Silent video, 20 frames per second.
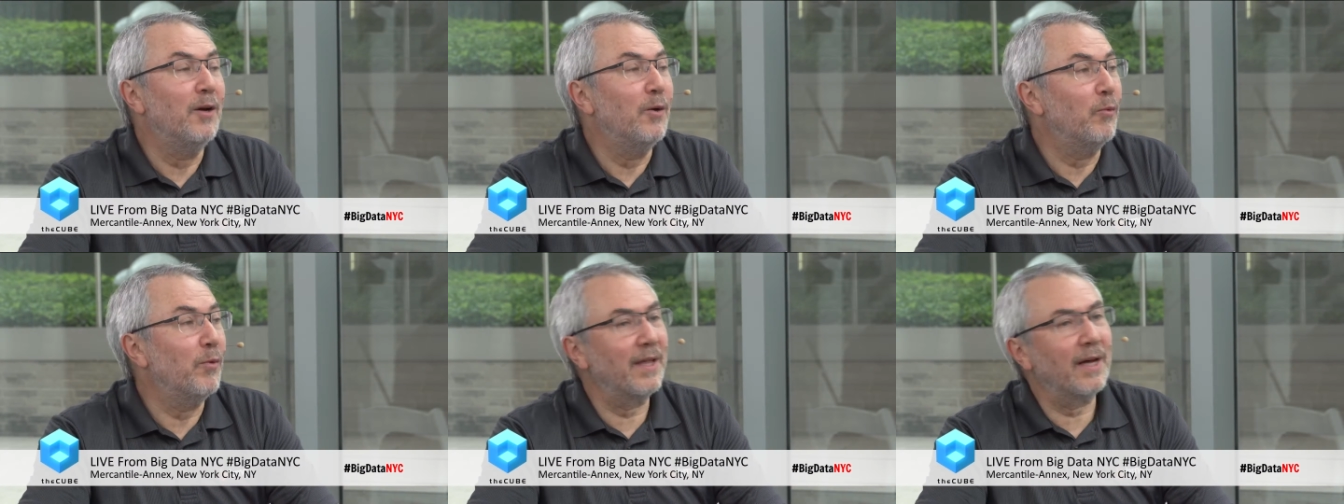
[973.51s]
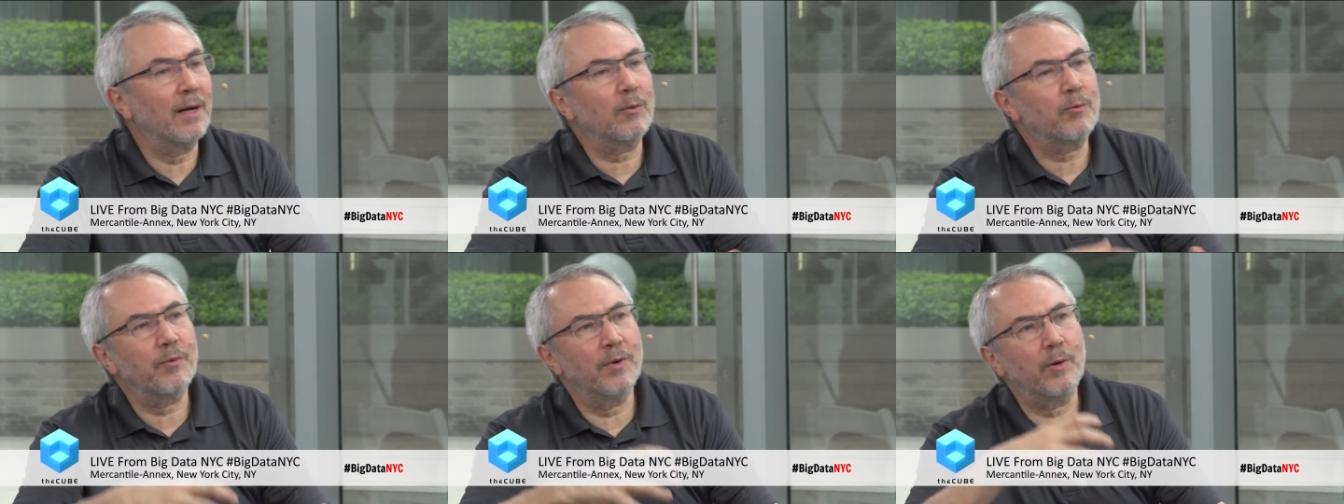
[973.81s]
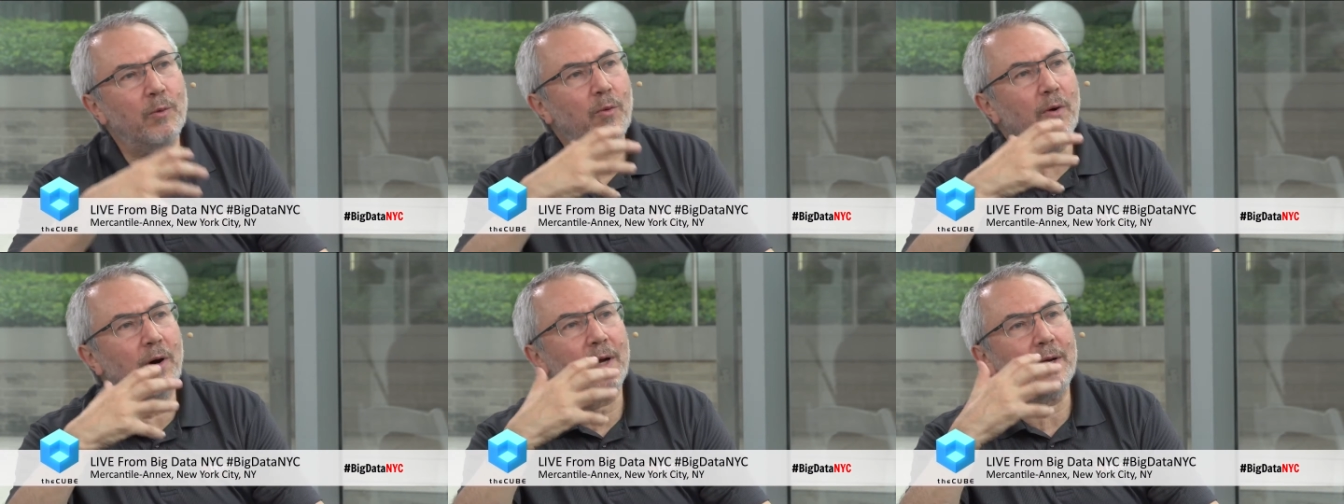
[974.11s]
without
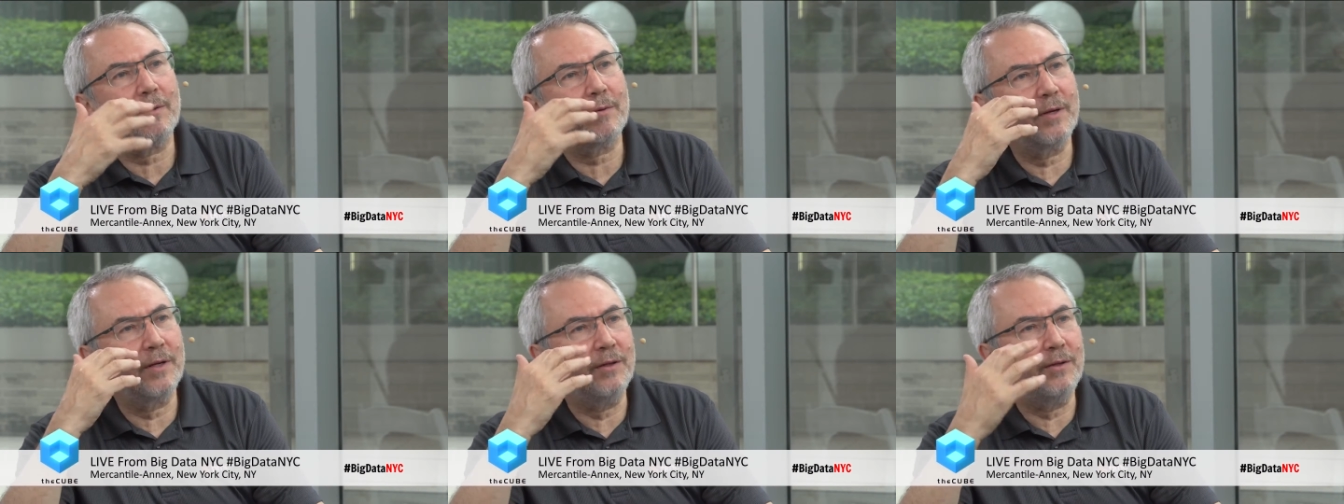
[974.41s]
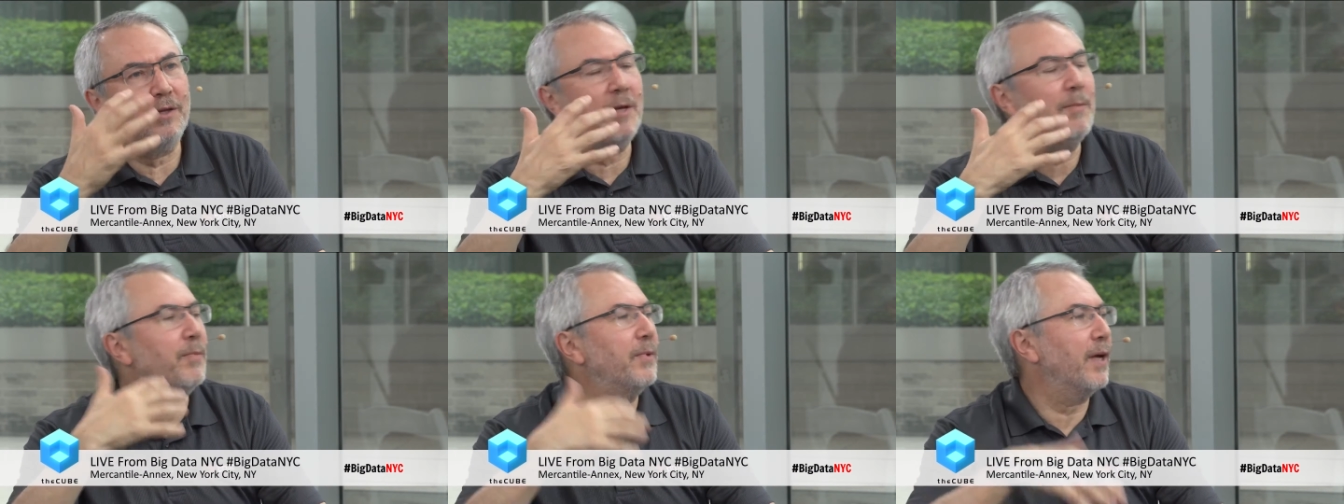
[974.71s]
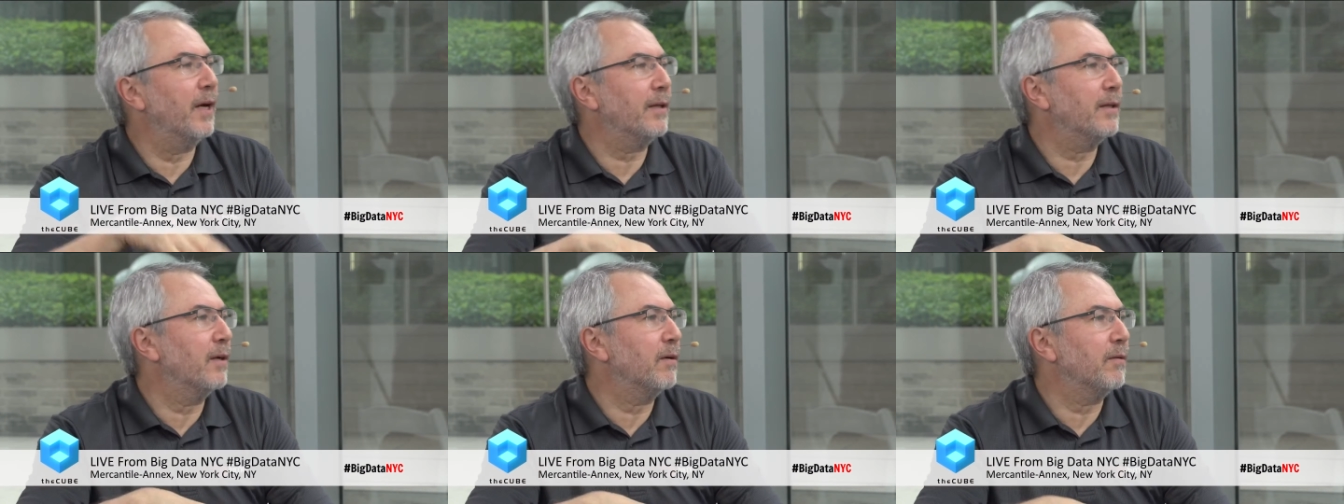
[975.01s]
requiring deep
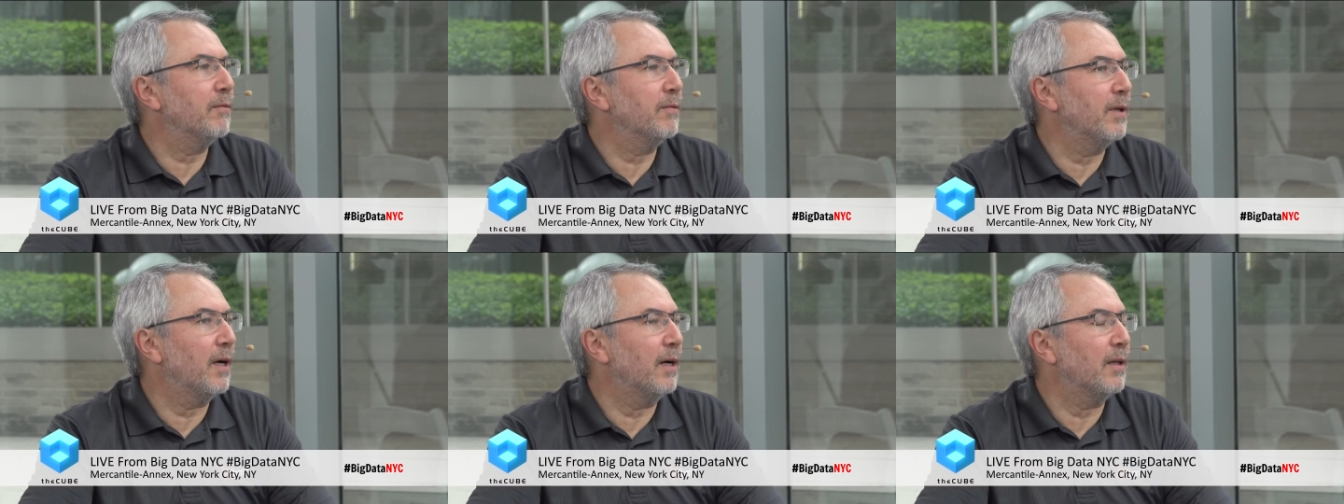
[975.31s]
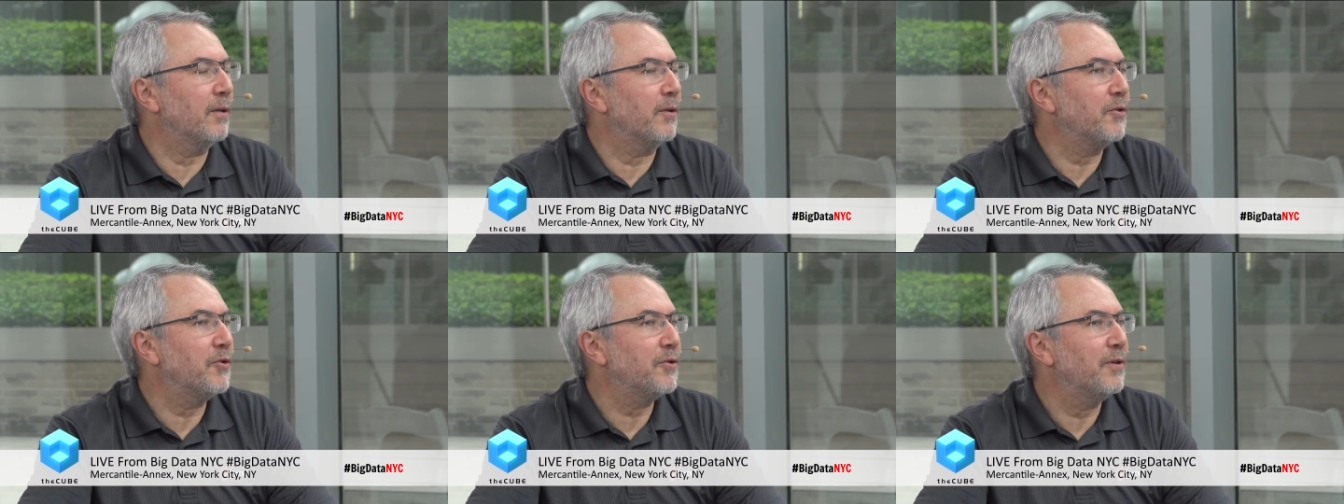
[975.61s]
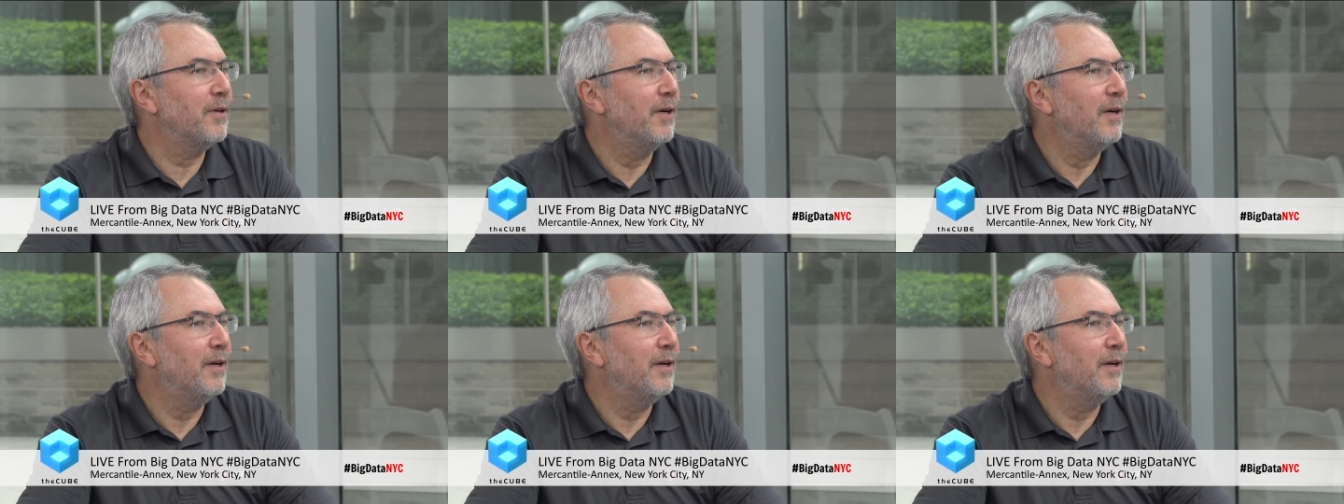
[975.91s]
technical knowledge.